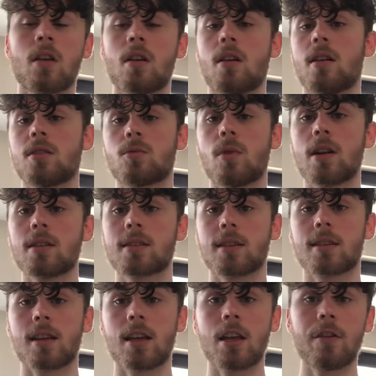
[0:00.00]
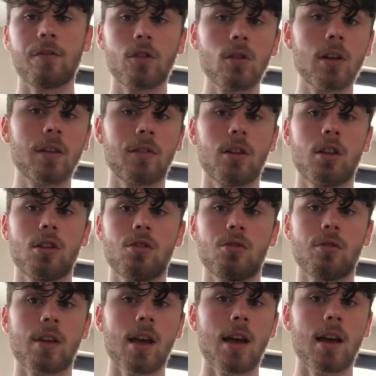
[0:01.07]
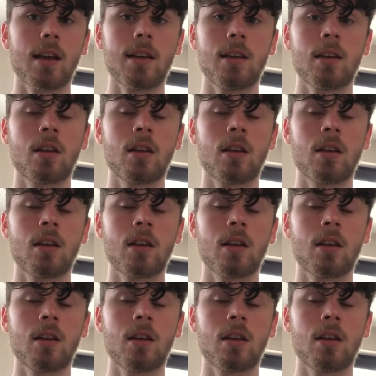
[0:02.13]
As well as this, if you live in the UK,